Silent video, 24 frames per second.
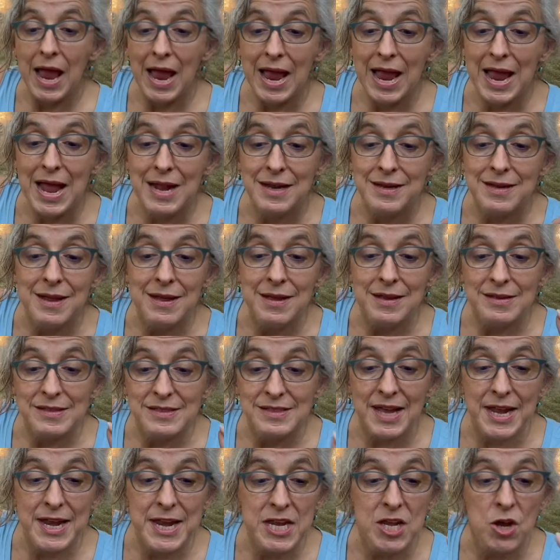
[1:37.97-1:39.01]
and
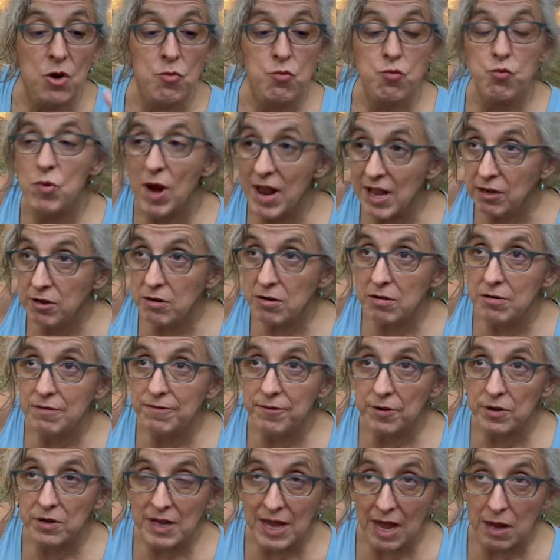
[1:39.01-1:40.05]
setting a record
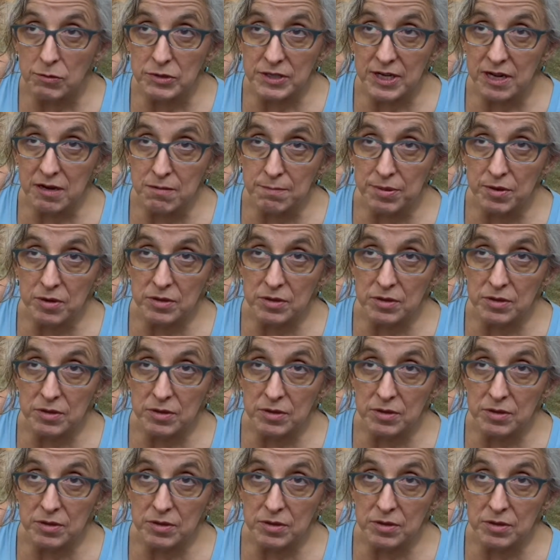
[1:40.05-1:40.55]
for counting